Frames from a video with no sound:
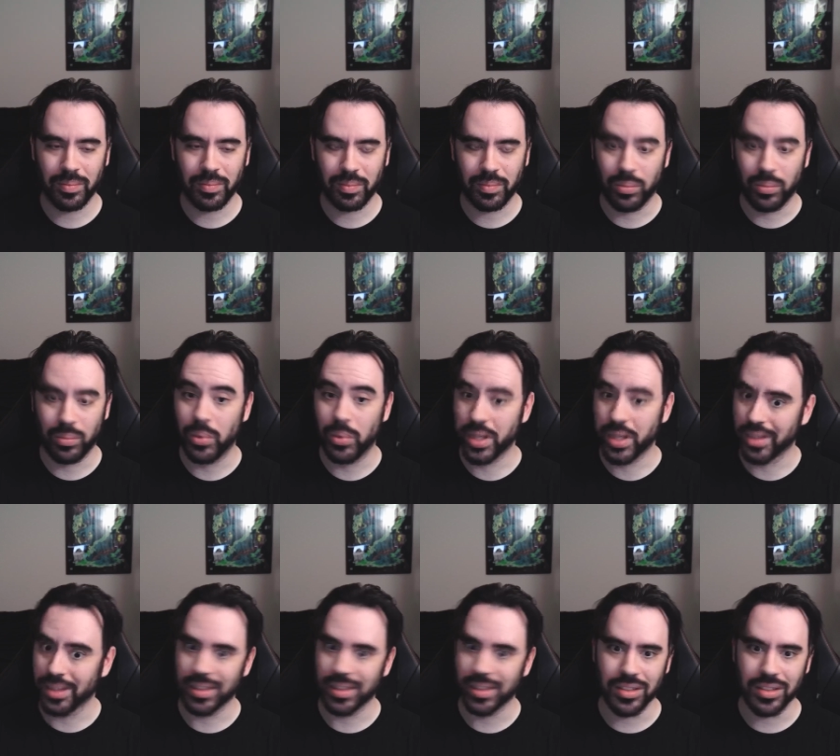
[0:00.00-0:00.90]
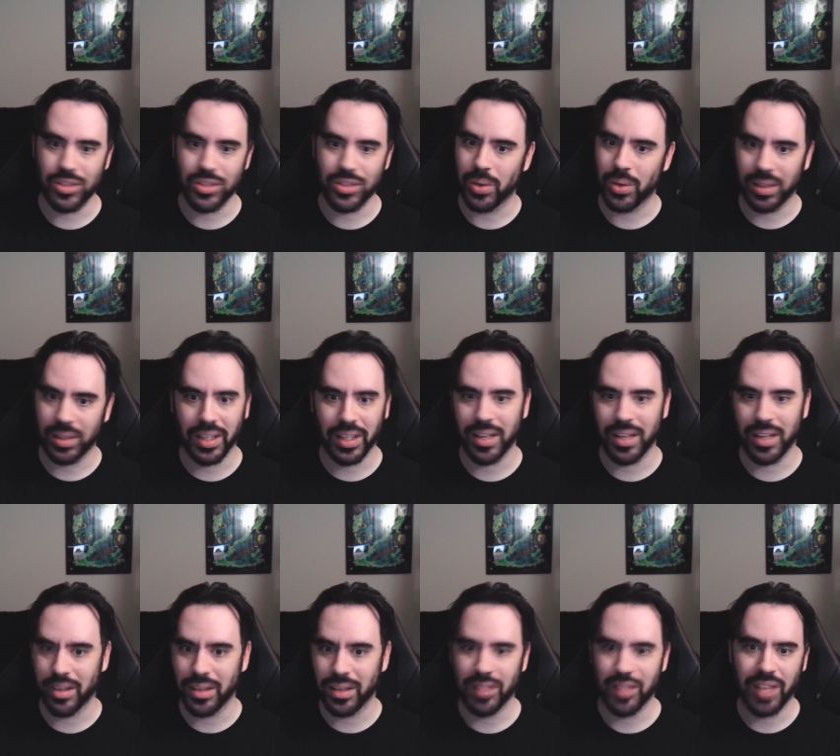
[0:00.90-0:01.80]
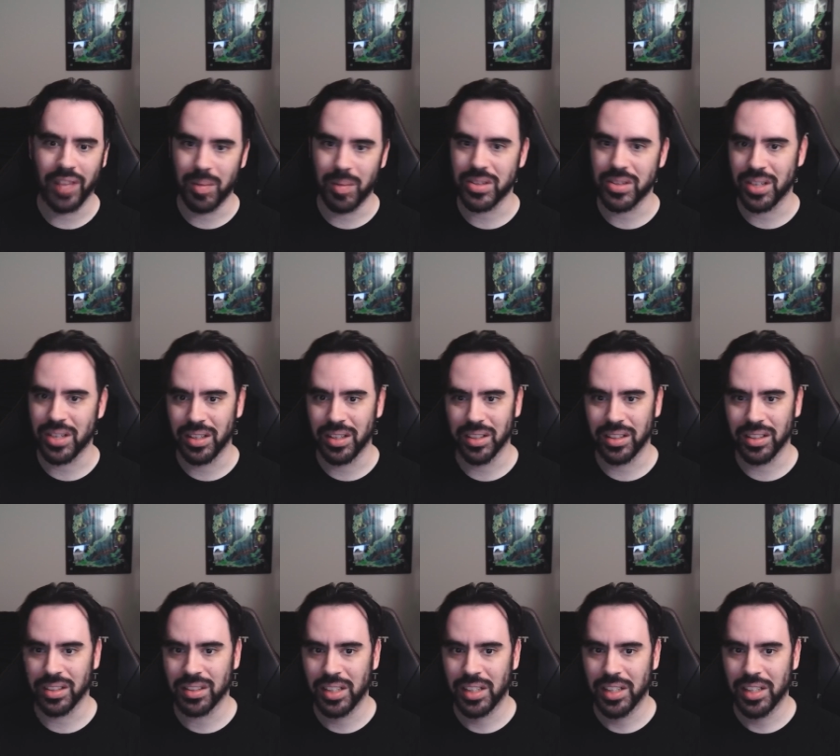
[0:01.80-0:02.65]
really enjoyed laying on the Vibrasonic.